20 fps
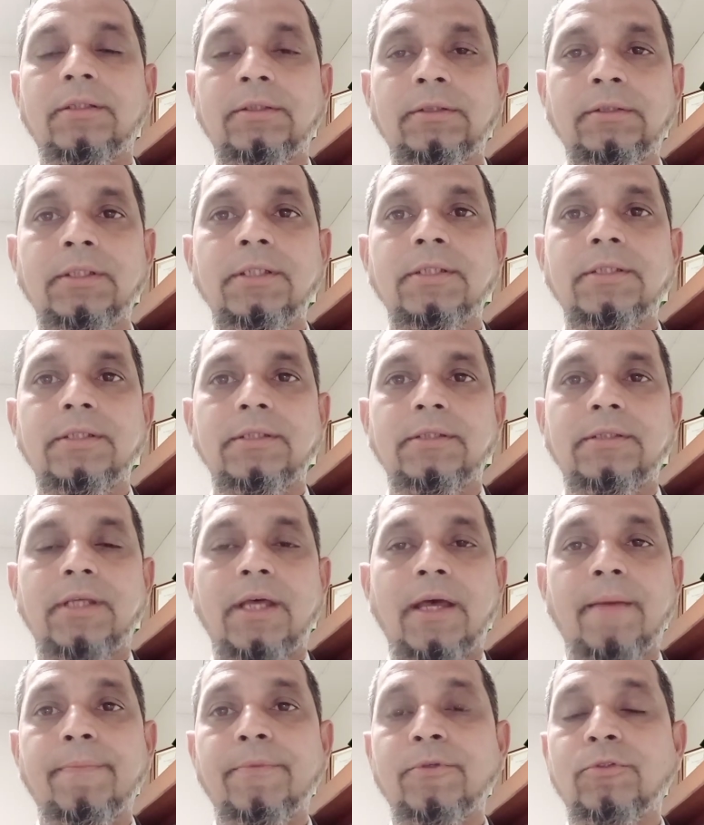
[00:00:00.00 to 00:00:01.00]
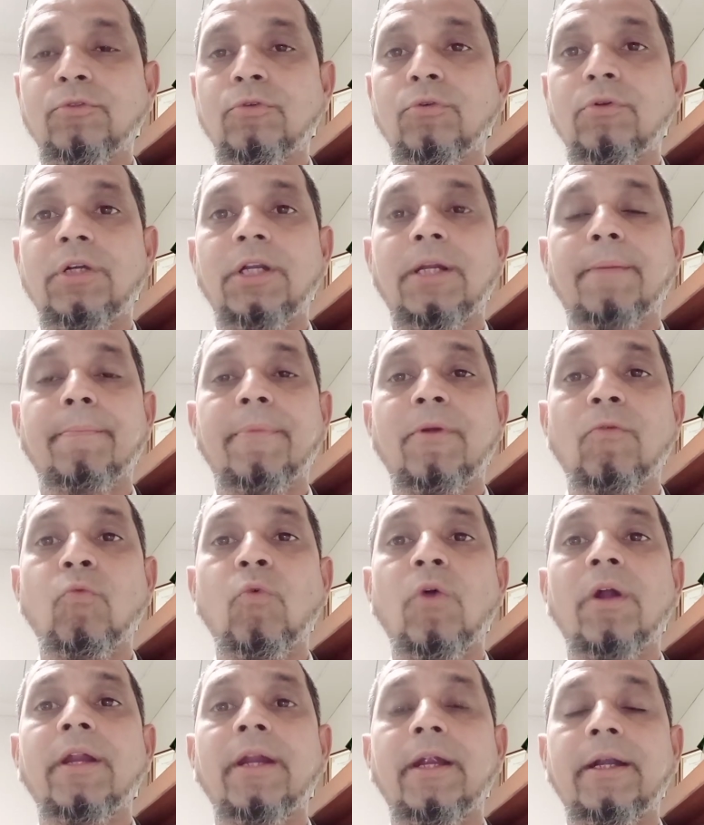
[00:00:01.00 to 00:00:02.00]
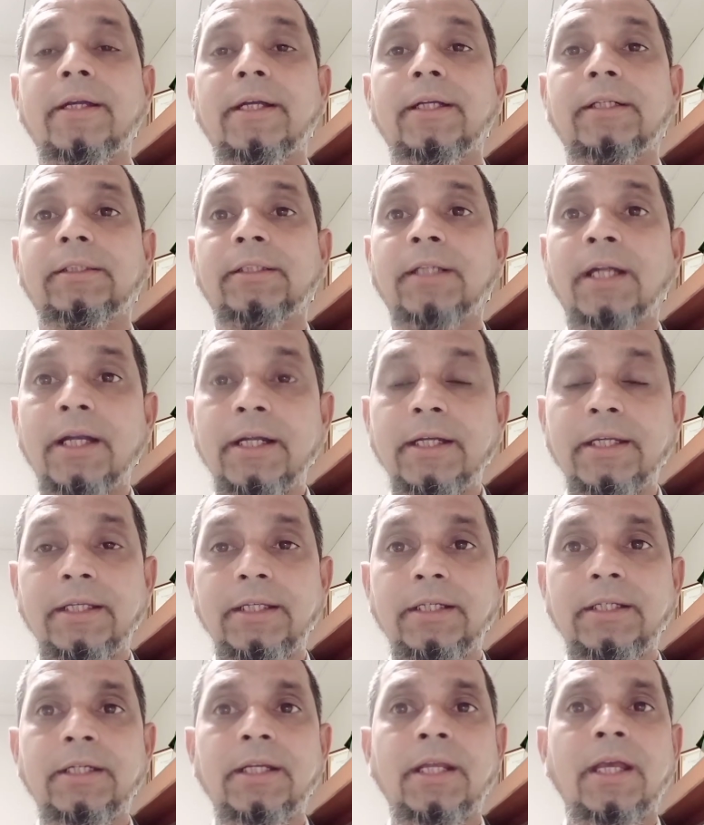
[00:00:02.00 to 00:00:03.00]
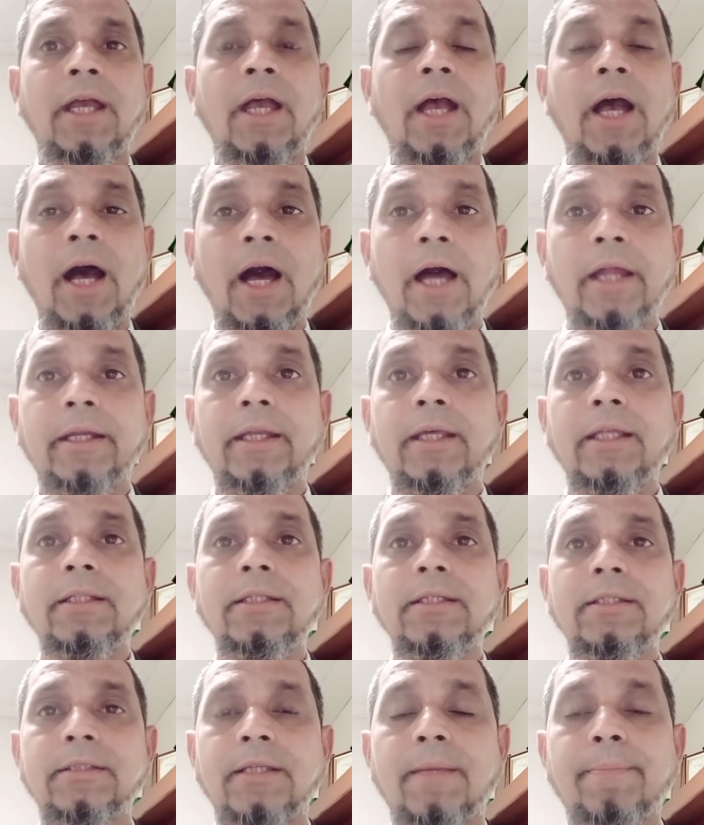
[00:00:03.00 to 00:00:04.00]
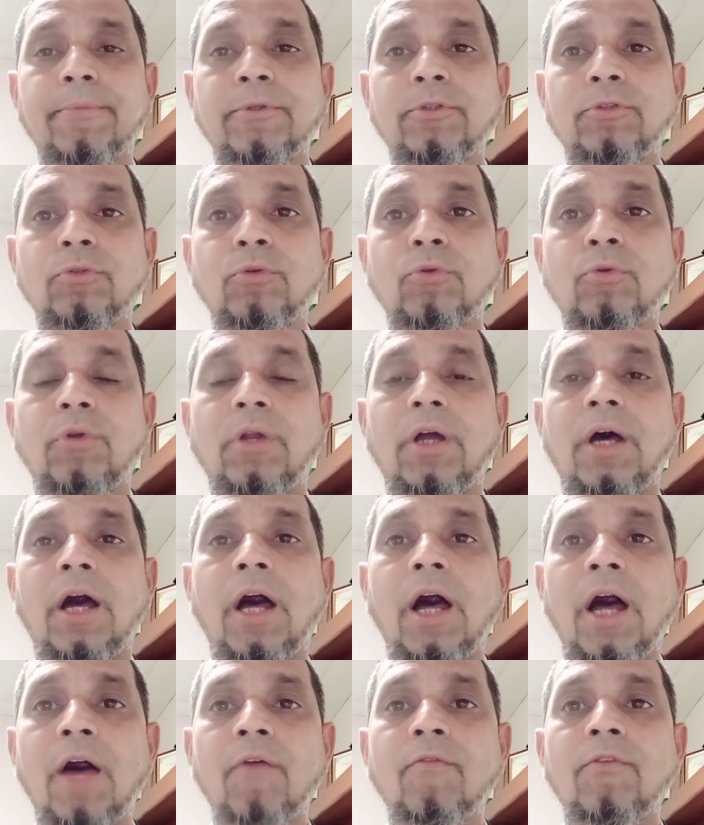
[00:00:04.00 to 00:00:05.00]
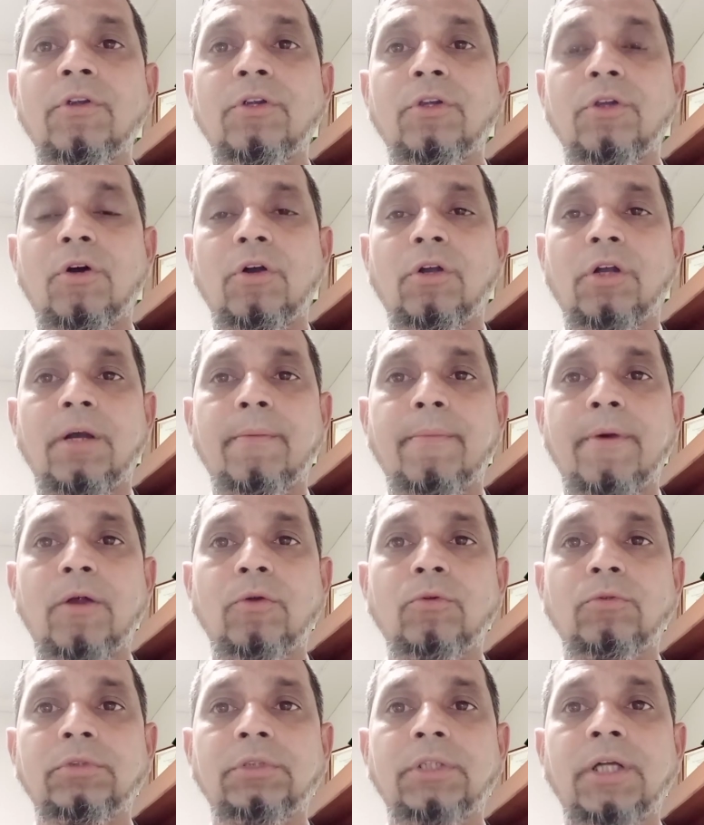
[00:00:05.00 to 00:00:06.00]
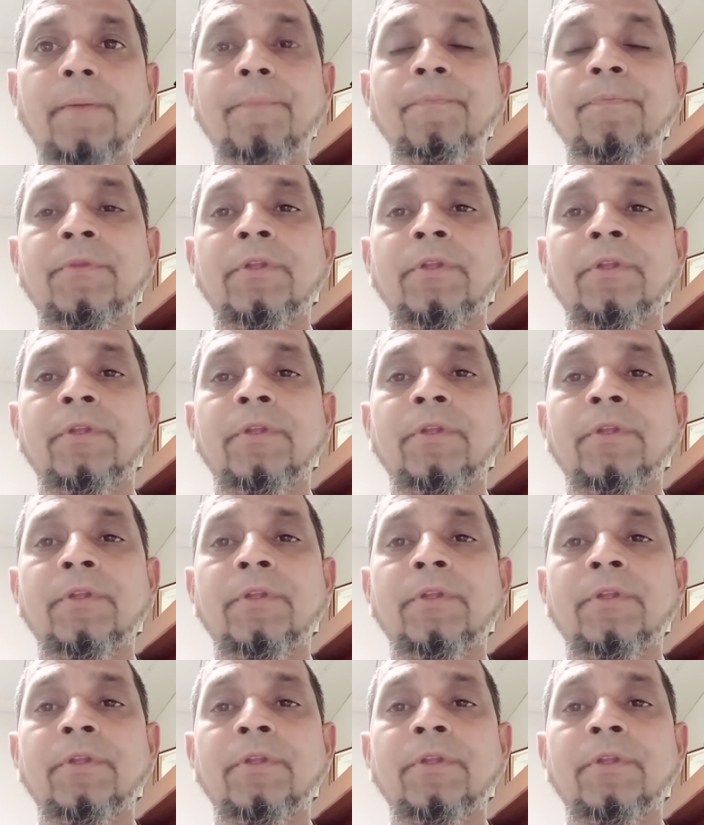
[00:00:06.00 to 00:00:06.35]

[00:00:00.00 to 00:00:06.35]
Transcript: This is episode number 113, and in this episode I will talk about the